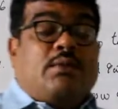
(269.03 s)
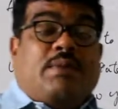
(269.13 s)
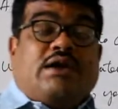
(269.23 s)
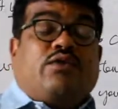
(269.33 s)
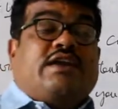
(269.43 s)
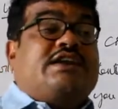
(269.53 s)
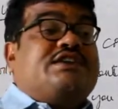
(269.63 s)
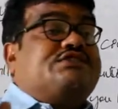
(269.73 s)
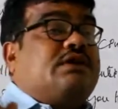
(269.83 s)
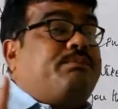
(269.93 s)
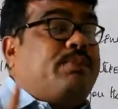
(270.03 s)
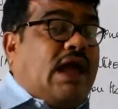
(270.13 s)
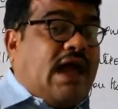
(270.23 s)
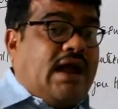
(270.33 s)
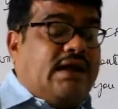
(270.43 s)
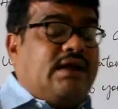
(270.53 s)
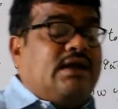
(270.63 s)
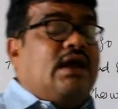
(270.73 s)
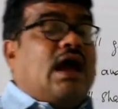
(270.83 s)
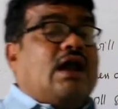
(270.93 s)
But when it is a planned,
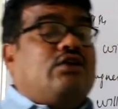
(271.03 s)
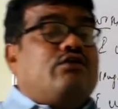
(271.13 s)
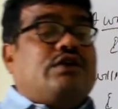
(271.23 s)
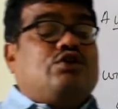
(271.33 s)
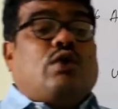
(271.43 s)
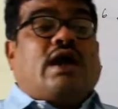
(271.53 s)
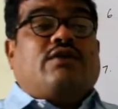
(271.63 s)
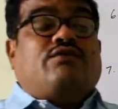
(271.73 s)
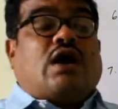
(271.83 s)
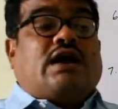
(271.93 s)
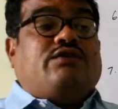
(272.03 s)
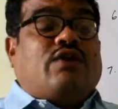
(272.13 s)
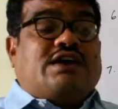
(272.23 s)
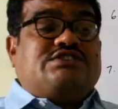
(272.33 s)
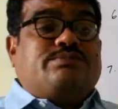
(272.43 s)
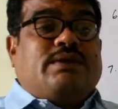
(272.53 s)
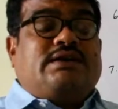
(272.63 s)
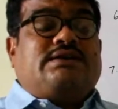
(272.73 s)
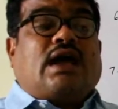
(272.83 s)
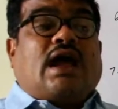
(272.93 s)
and when you have
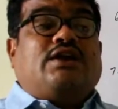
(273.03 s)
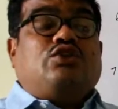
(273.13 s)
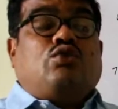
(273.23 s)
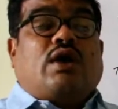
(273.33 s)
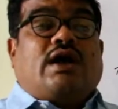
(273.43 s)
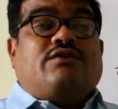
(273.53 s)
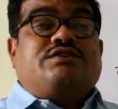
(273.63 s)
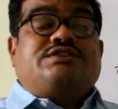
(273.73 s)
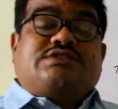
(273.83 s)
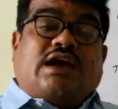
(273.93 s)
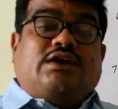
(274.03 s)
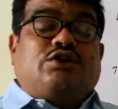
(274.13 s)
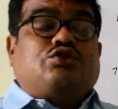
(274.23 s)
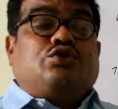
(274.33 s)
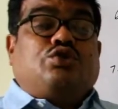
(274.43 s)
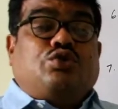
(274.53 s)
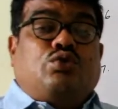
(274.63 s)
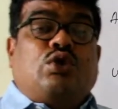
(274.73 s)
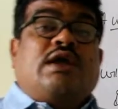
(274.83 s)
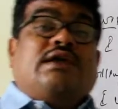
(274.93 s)
advancement and you have decided to
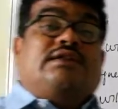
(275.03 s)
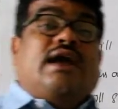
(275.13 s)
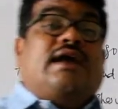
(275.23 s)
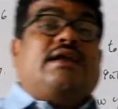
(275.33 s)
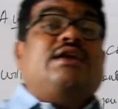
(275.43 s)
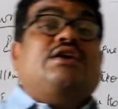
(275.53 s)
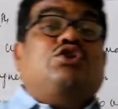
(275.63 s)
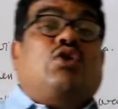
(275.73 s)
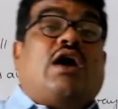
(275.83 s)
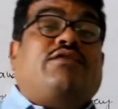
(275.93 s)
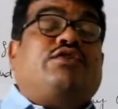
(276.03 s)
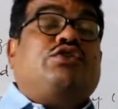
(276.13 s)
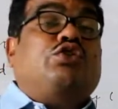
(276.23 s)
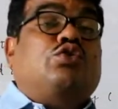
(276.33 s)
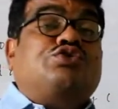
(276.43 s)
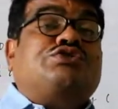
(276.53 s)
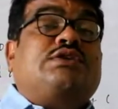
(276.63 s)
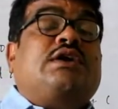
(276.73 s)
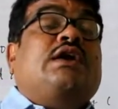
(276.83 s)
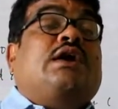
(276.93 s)
do, then you have to use
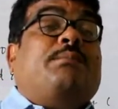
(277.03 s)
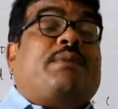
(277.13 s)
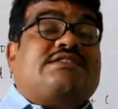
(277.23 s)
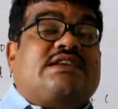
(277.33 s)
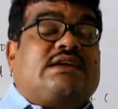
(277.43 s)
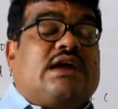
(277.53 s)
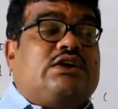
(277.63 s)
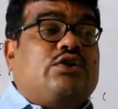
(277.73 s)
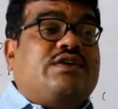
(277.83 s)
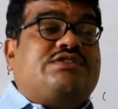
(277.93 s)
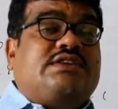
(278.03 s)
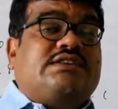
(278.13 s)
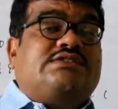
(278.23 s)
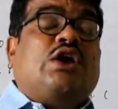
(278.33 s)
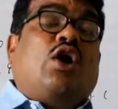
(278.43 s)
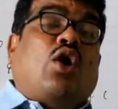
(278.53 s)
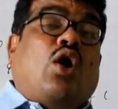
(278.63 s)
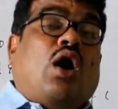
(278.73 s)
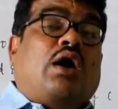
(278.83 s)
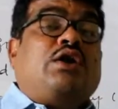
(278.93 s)
present continuous tense
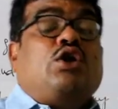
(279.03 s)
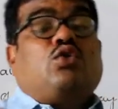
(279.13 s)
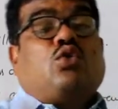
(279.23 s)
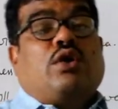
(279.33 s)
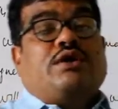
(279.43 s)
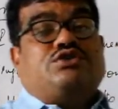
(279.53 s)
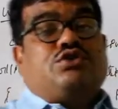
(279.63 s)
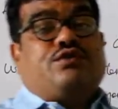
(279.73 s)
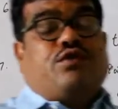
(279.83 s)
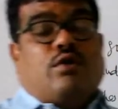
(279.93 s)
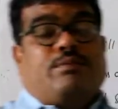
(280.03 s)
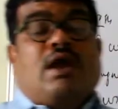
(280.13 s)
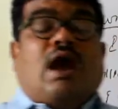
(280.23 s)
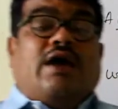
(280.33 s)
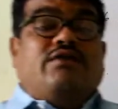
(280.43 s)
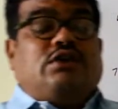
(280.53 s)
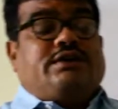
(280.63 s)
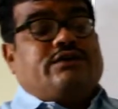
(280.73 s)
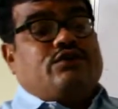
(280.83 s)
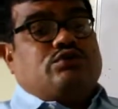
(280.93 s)
or going to form. I will
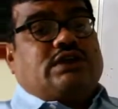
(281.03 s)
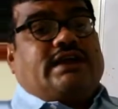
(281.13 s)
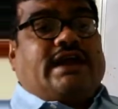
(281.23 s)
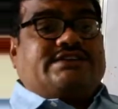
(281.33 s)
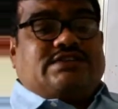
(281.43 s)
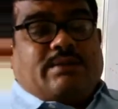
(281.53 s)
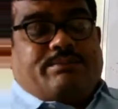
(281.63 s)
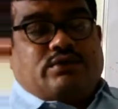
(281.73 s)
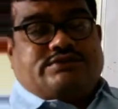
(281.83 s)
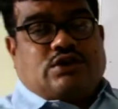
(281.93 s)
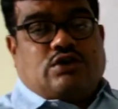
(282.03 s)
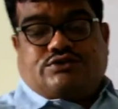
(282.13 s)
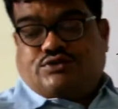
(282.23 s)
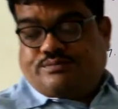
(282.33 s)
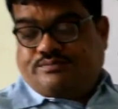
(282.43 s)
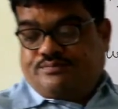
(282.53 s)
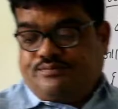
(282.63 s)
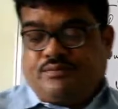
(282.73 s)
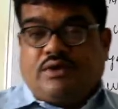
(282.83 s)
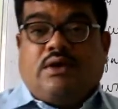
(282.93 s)
give you that examples also.
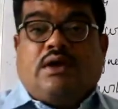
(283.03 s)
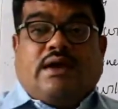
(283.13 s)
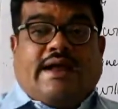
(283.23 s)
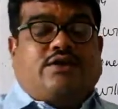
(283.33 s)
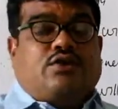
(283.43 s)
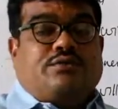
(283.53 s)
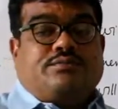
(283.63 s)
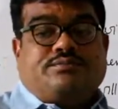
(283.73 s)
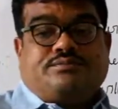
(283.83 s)
Write down.